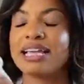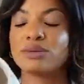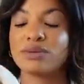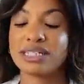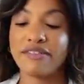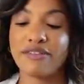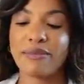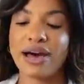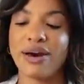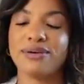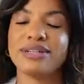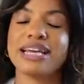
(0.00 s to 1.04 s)
This was
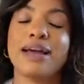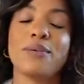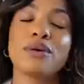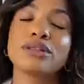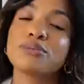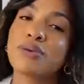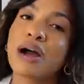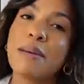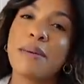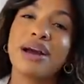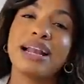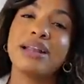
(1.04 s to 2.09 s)
£7. It was from
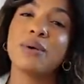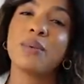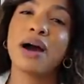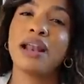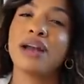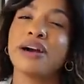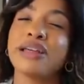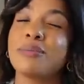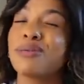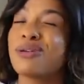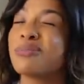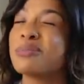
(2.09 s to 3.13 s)
Primark a little while ago. They
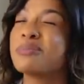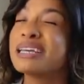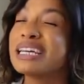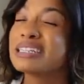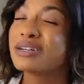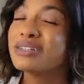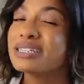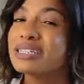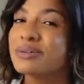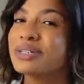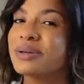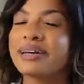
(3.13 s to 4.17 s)
probably don't
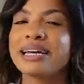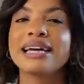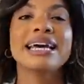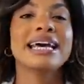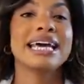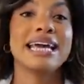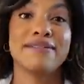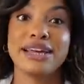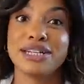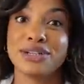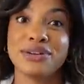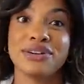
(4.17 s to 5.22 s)
still do it. If
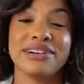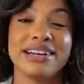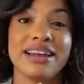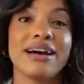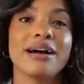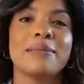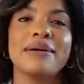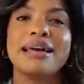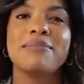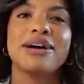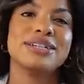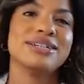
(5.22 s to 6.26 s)
they do, you're in luck, but
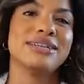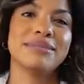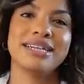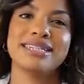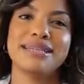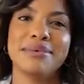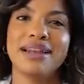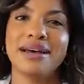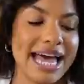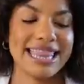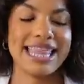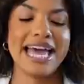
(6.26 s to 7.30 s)
they might do something similar.
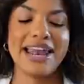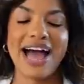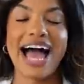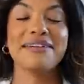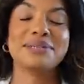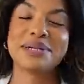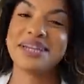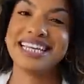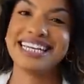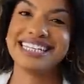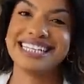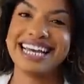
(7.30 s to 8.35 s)
And then I have shown
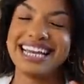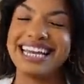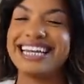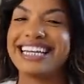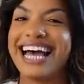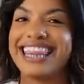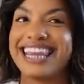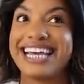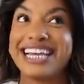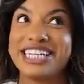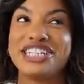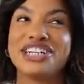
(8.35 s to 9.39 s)
these in the
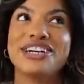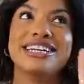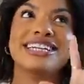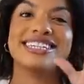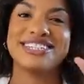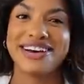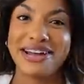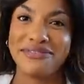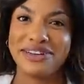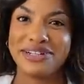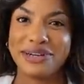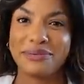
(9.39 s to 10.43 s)
kitchen design
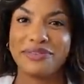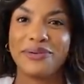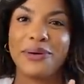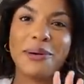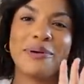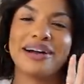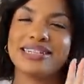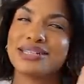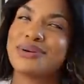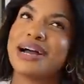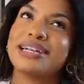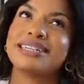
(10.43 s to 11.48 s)
video before, but I just
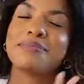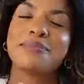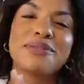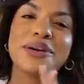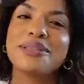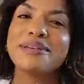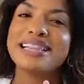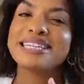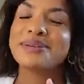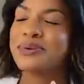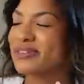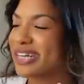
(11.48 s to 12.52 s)
thought I'd throw them in
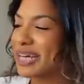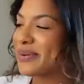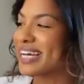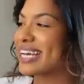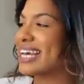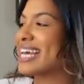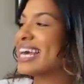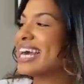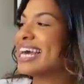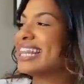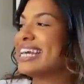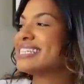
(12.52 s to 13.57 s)
this haul really quickly.
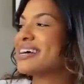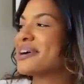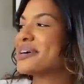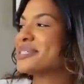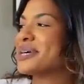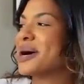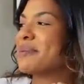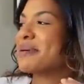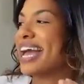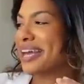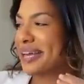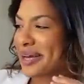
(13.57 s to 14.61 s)
These are some
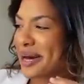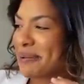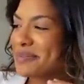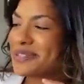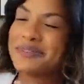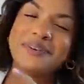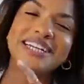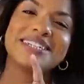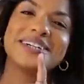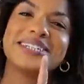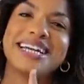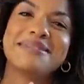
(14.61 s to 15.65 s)
egg cups which
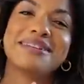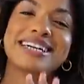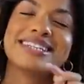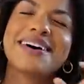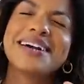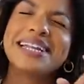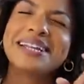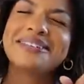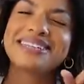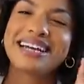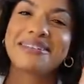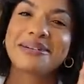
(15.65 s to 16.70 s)
are shaped like tiny
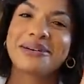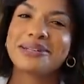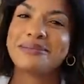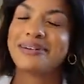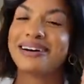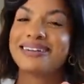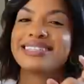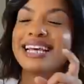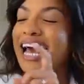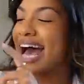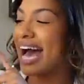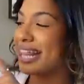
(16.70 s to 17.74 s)
little terracotta pots,
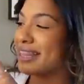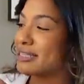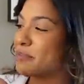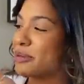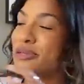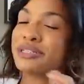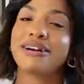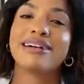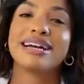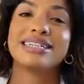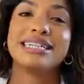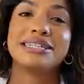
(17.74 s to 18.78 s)
and the spoons are
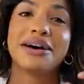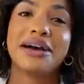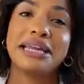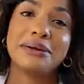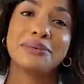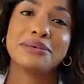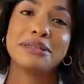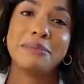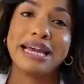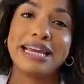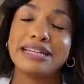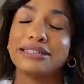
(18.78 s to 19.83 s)
actually tiny little
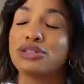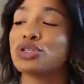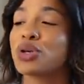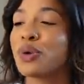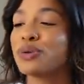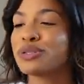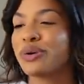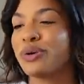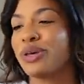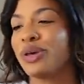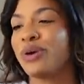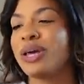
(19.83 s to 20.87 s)
spades. So, so
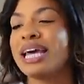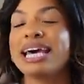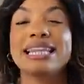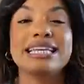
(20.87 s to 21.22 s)
cute.